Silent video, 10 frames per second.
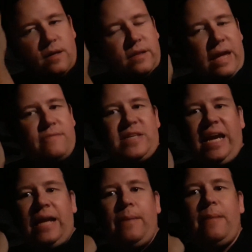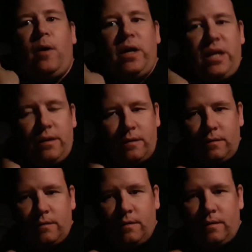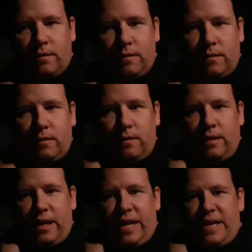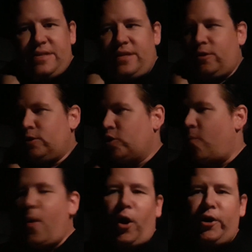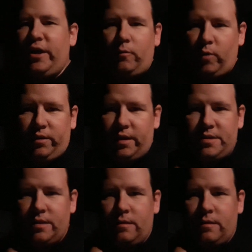They have taken my money, and they did their little partying with it.